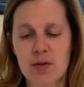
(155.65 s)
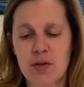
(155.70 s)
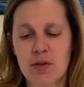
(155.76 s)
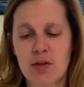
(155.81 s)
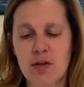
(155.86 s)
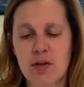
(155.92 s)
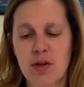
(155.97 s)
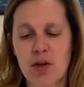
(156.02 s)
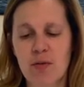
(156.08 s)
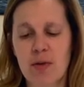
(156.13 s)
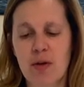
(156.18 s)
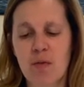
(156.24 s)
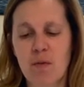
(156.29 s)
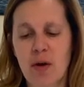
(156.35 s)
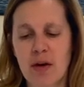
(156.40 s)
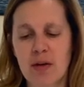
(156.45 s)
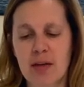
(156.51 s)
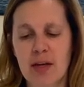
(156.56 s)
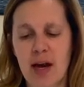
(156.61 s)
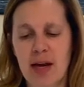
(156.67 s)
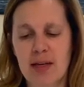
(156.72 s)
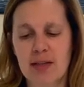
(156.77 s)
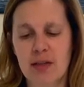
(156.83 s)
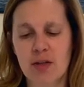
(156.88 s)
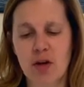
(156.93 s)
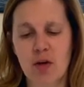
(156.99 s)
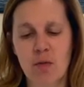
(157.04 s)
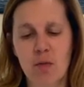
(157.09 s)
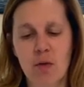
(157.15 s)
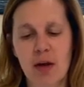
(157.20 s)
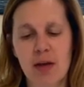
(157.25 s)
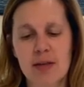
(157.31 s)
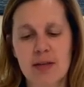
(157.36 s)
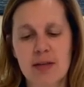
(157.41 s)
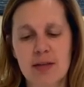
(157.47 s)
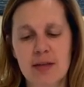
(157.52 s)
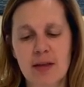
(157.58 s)
to determine where the isotope
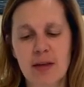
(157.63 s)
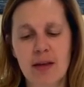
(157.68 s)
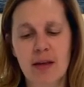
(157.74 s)
was.